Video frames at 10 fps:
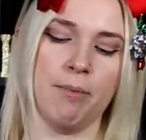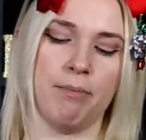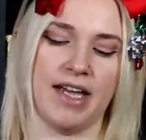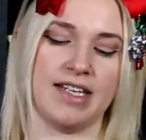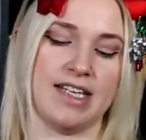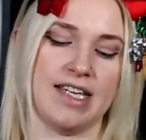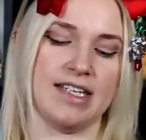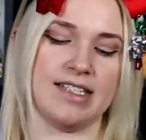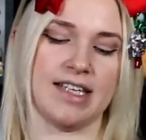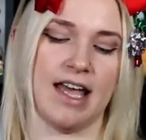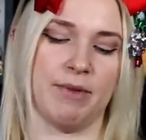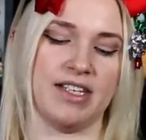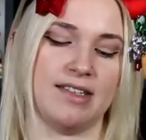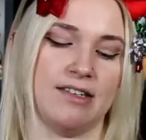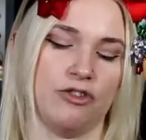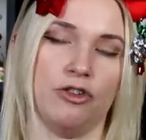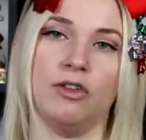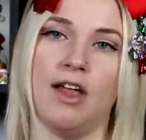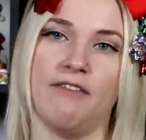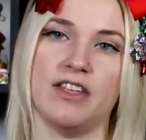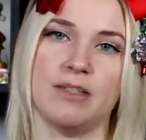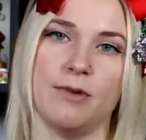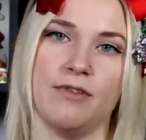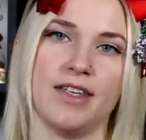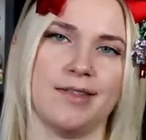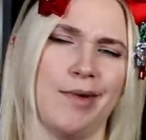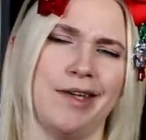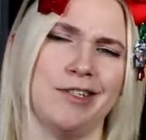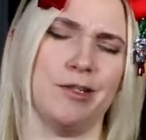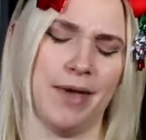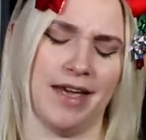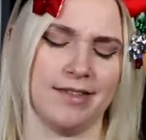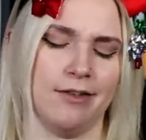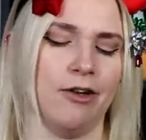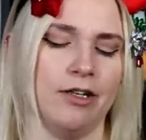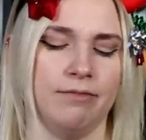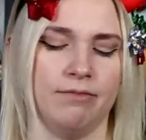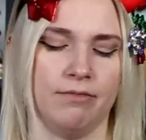my niece and my sister love this movie, so I could just pass it on.